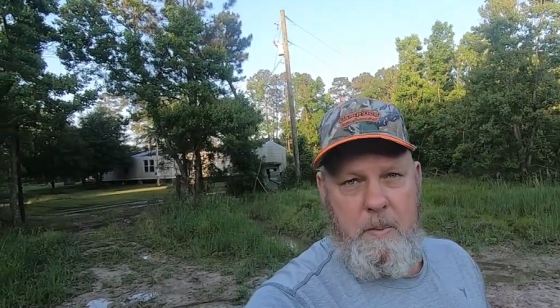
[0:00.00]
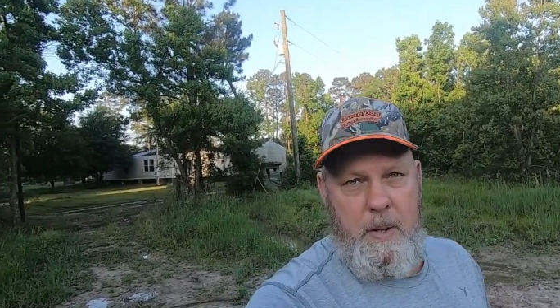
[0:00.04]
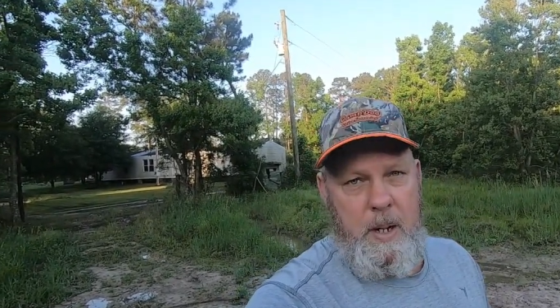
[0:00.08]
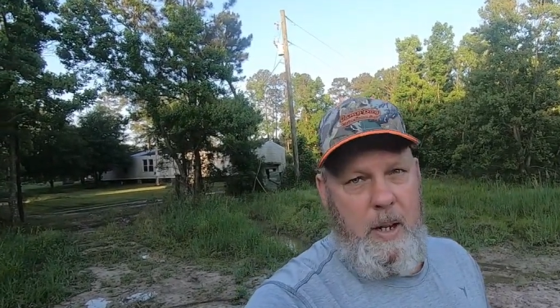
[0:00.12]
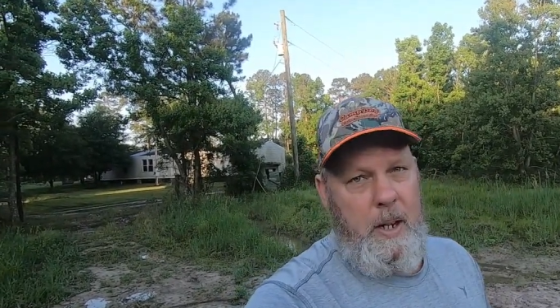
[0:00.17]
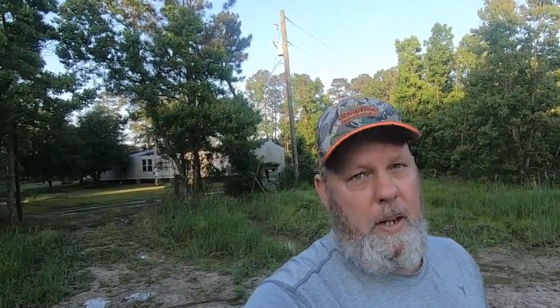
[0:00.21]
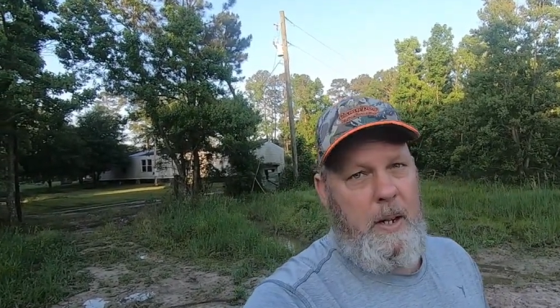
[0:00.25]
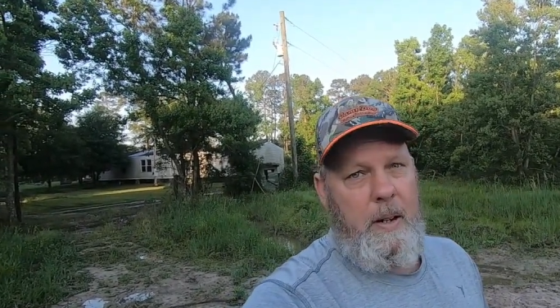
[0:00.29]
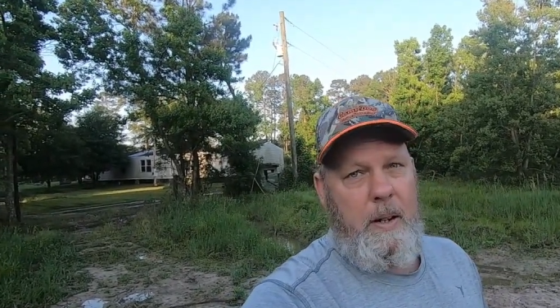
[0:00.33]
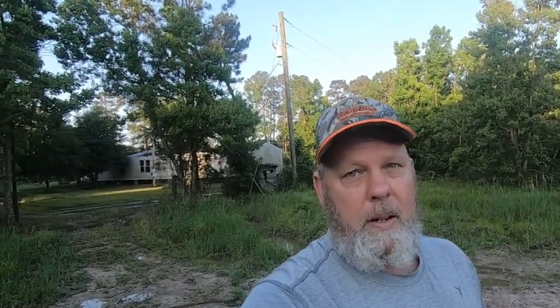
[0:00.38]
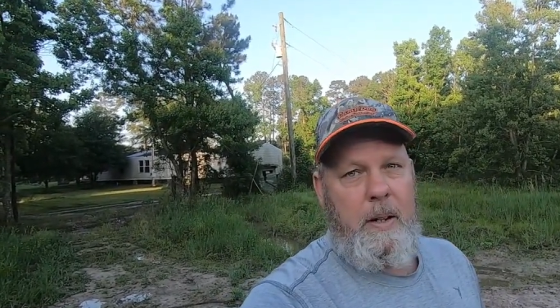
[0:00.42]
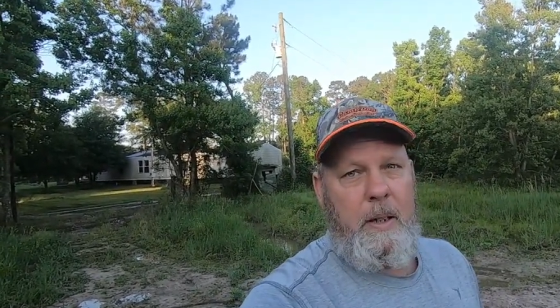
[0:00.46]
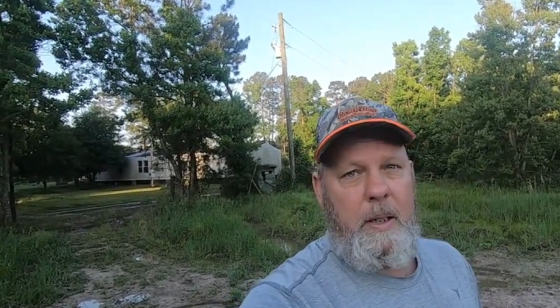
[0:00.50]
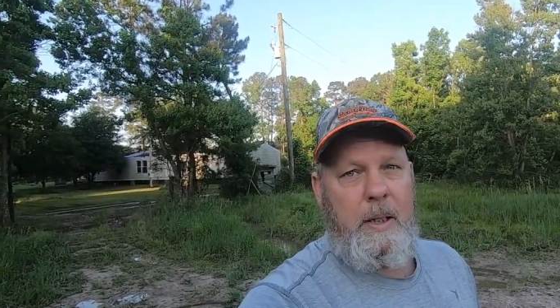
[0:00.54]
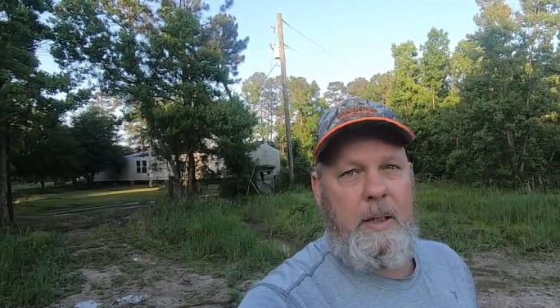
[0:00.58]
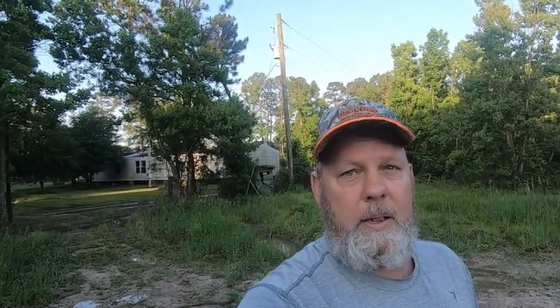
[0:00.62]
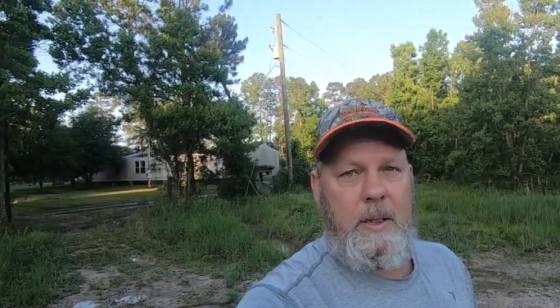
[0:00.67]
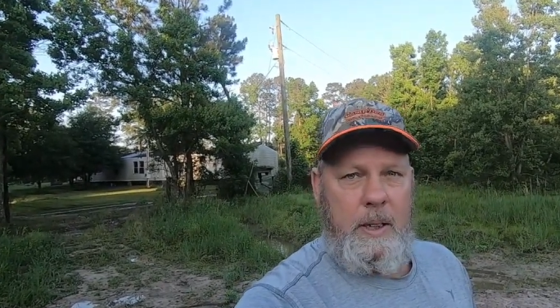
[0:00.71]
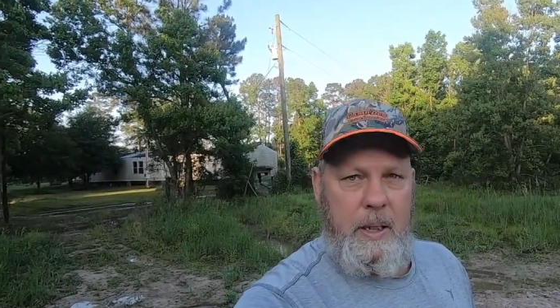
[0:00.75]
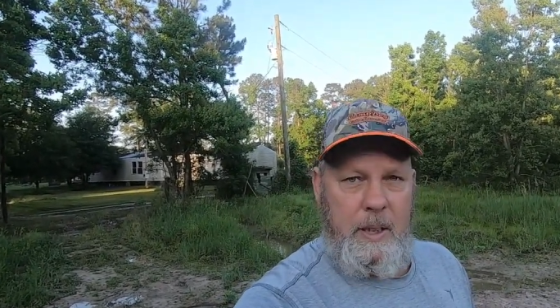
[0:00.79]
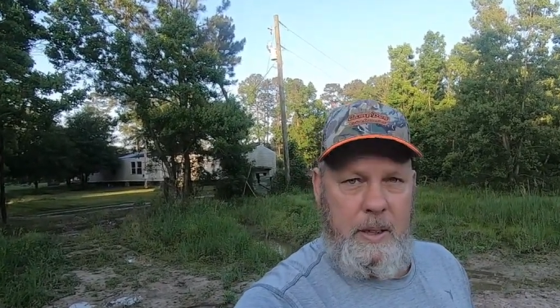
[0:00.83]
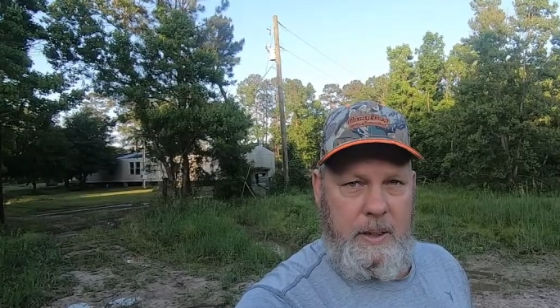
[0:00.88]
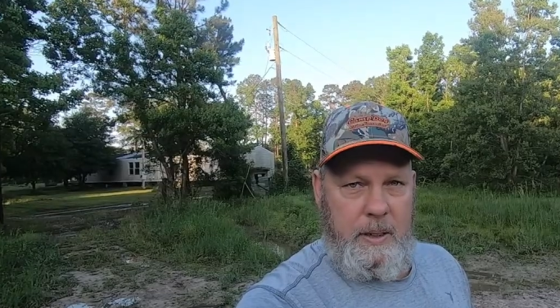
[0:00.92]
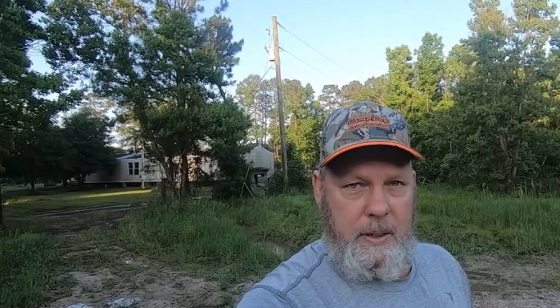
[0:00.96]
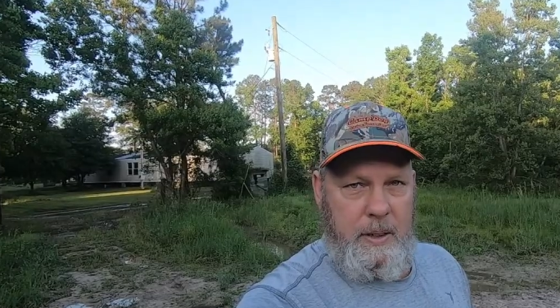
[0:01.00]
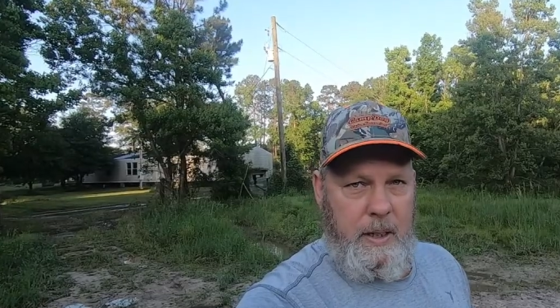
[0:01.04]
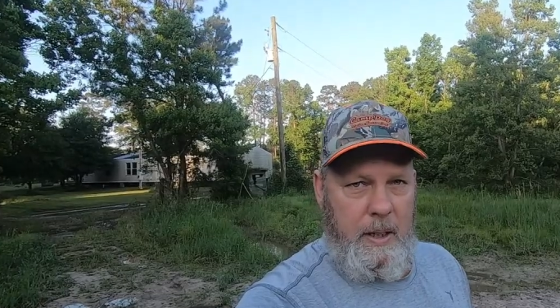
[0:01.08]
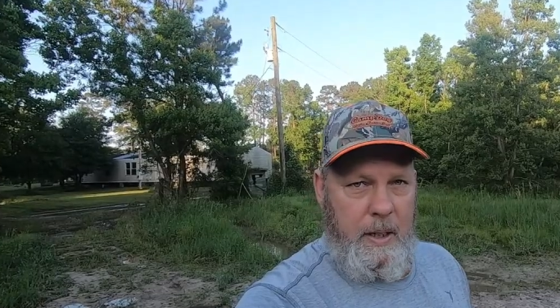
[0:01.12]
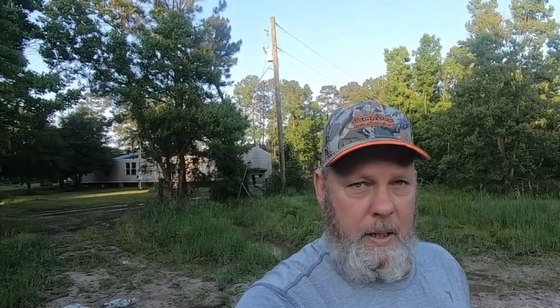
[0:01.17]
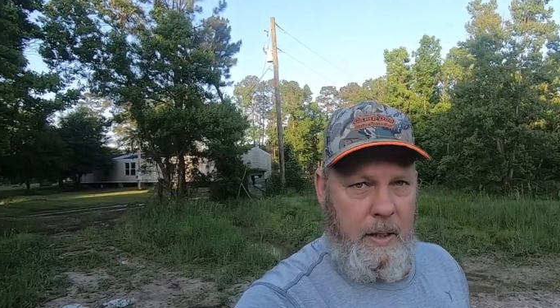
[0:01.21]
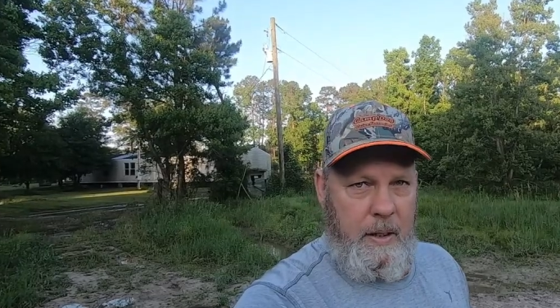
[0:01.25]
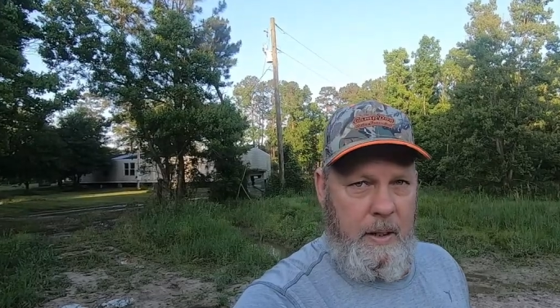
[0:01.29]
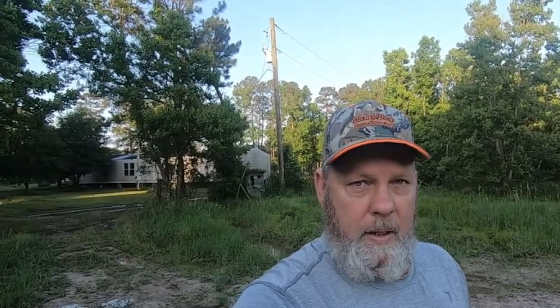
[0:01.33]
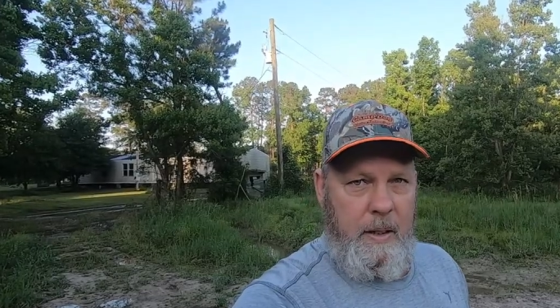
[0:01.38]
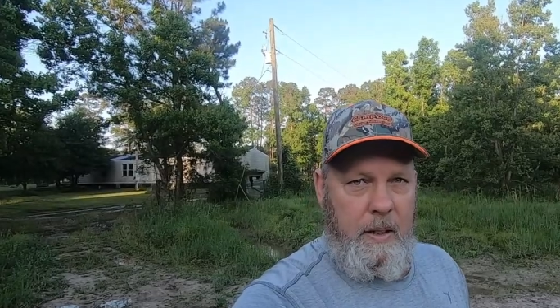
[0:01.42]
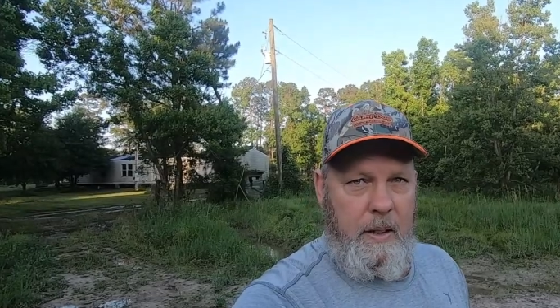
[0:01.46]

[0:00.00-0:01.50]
in since then.